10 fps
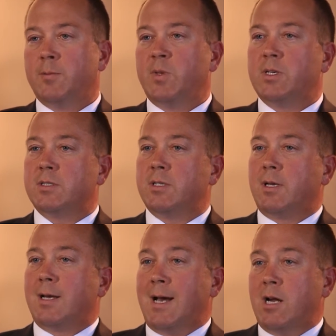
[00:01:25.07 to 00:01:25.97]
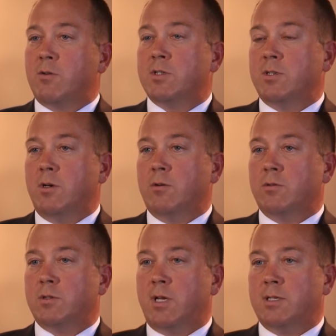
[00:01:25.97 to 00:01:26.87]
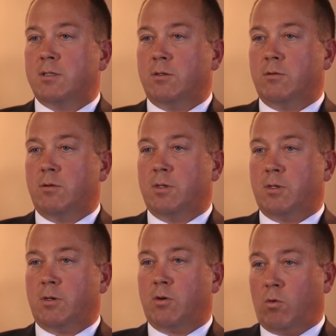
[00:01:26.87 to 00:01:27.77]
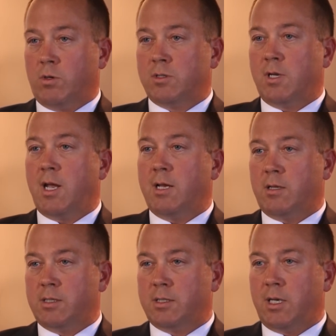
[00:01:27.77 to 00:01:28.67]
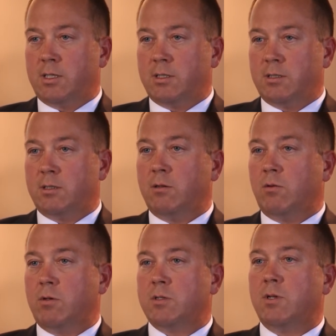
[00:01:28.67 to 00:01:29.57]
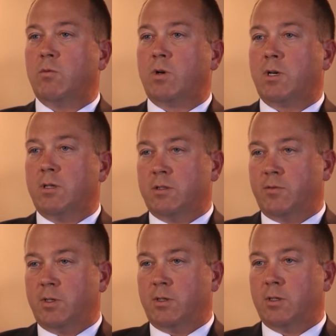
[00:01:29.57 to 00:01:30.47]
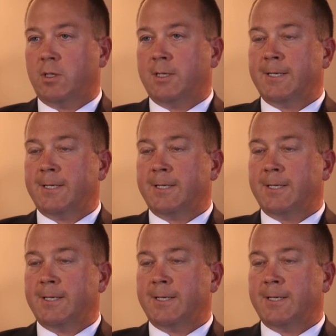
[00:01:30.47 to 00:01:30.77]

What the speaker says: Because Congress knows, as do the courts that handle these cases and the lawyers that work in this field,